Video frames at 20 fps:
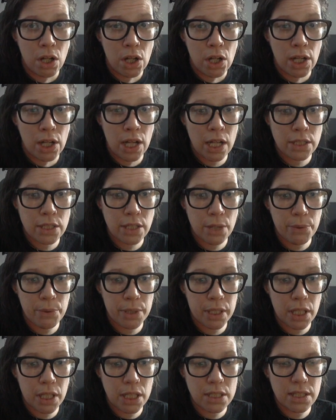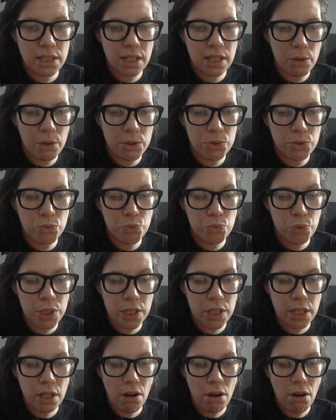Because I realized that I was
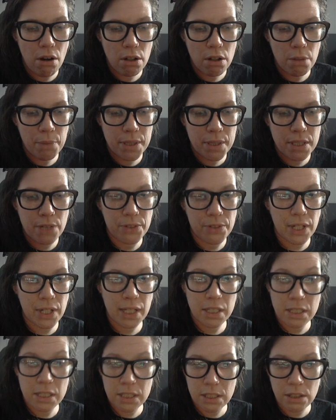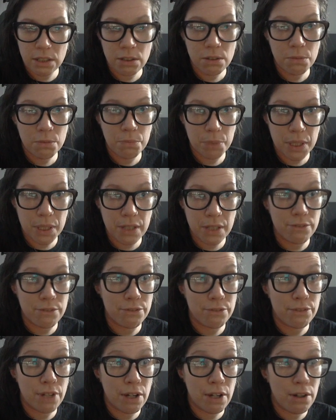really hard on myself, and I can still be
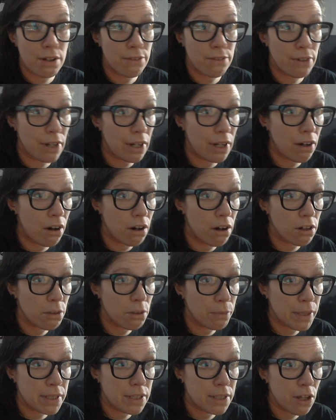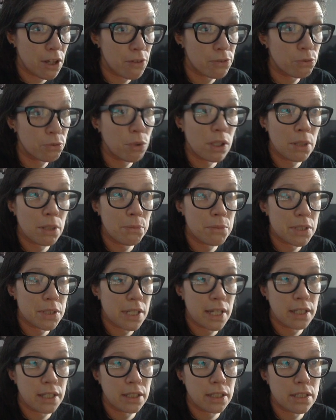very, very hard on myself. And while I'm
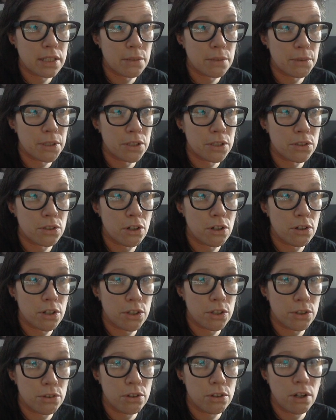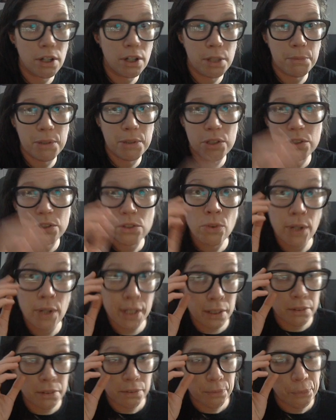saying this, I'm going to start a new document just so I
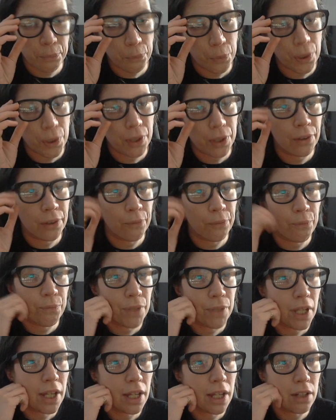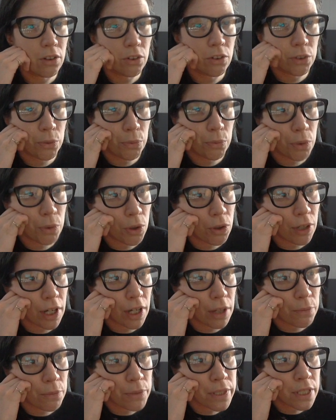can work ahead on the
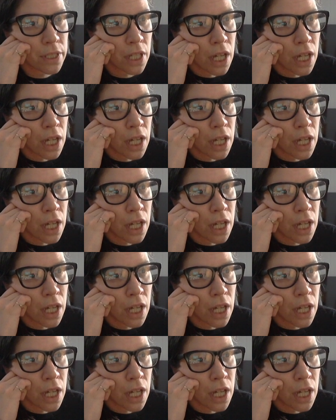programs.